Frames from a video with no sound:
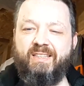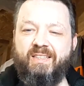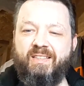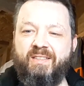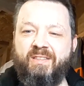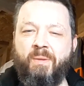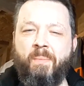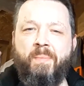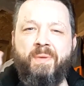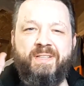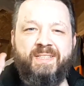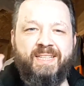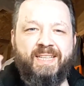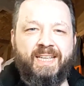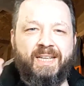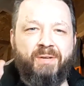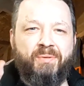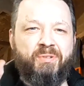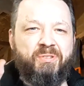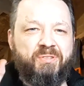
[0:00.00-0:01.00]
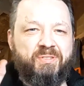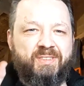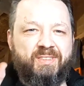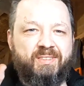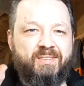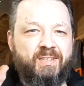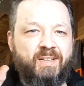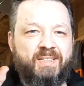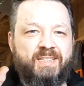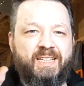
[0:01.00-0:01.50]
material
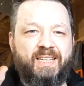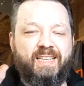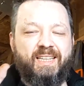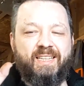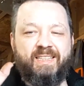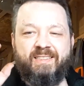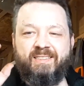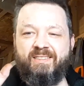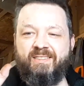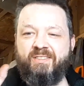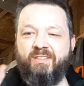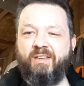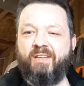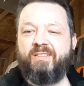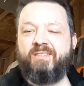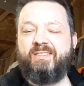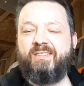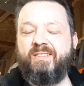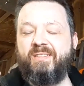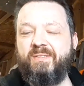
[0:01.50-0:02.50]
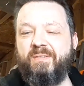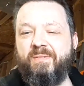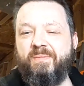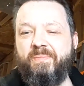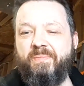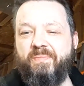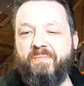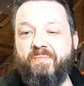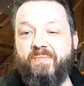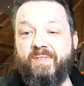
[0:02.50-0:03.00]
study is just
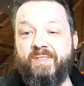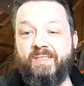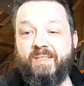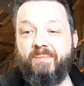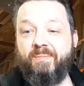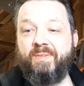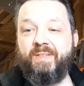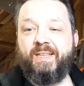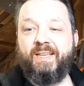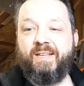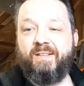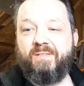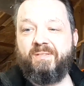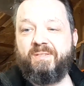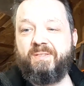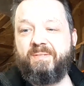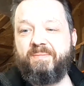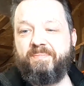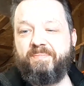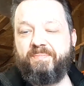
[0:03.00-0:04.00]
something else.